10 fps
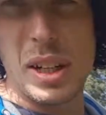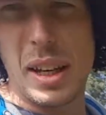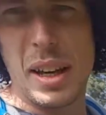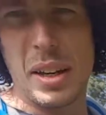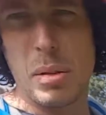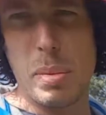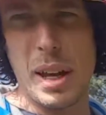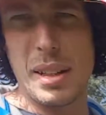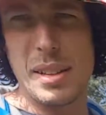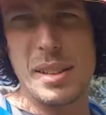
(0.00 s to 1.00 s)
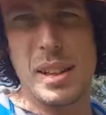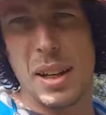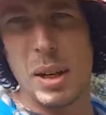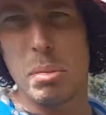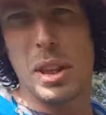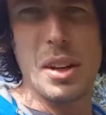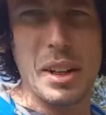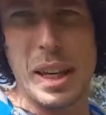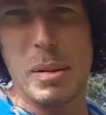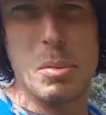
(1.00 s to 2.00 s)
to counter the balance, but then I
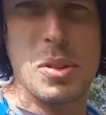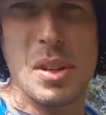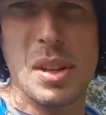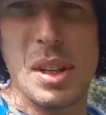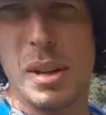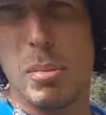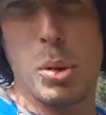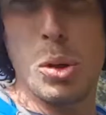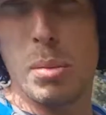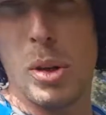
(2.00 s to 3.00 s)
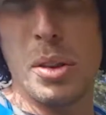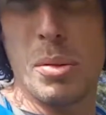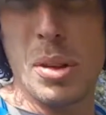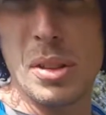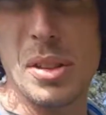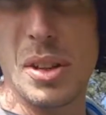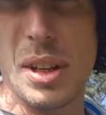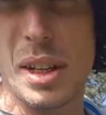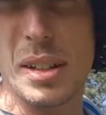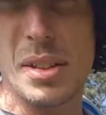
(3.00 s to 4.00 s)
kept putting them on the wrong
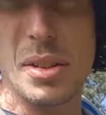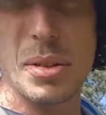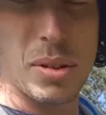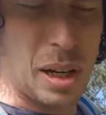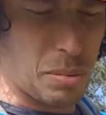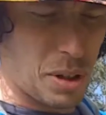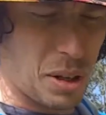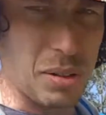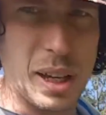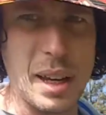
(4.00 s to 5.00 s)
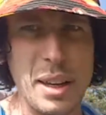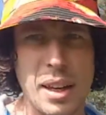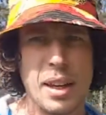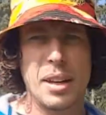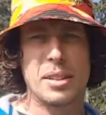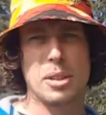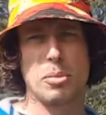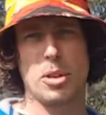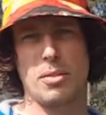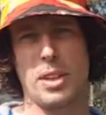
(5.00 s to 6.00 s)
side and screwing up the whole day. So
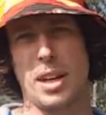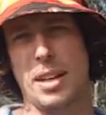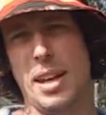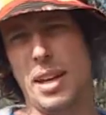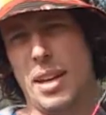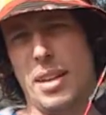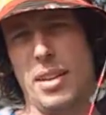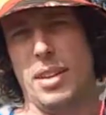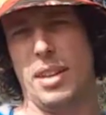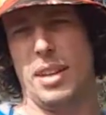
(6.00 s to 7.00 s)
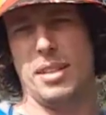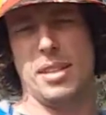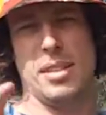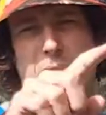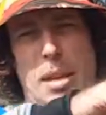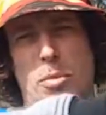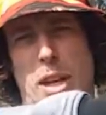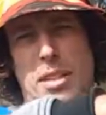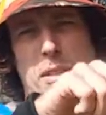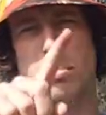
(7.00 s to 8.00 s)
what I've done now is the same
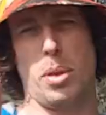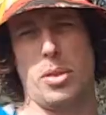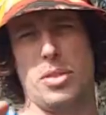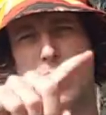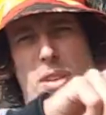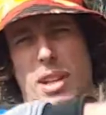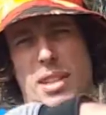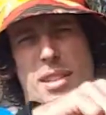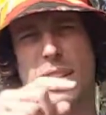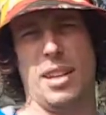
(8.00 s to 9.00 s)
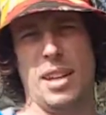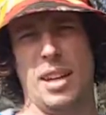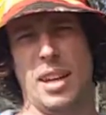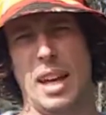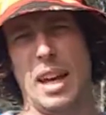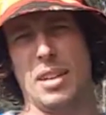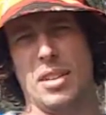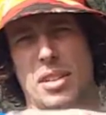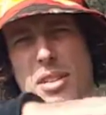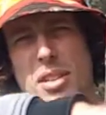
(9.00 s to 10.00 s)
weights on both sides, and I
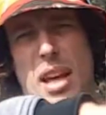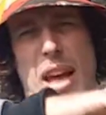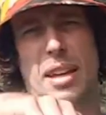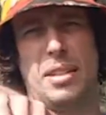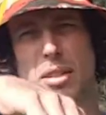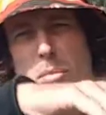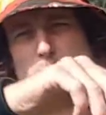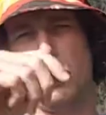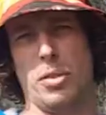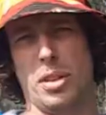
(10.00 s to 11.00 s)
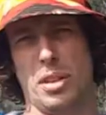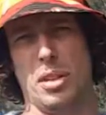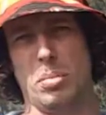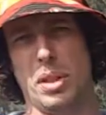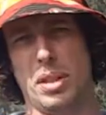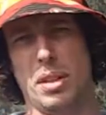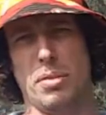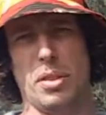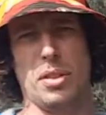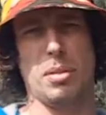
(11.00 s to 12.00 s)
just angle them off it a little bit
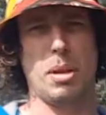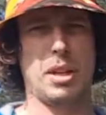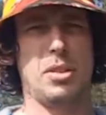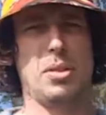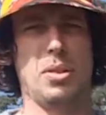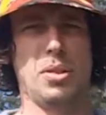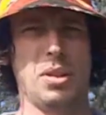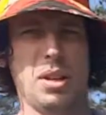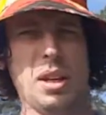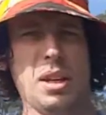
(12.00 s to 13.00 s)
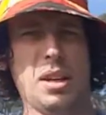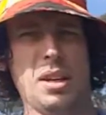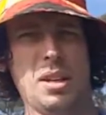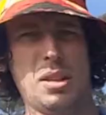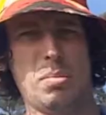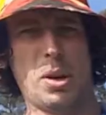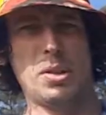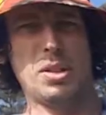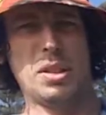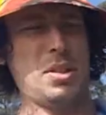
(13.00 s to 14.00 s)
different to make sure the bow
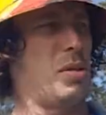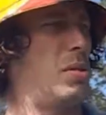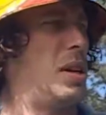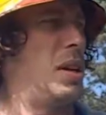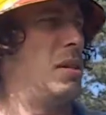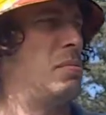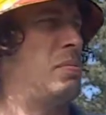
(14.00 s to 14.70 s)
sits square.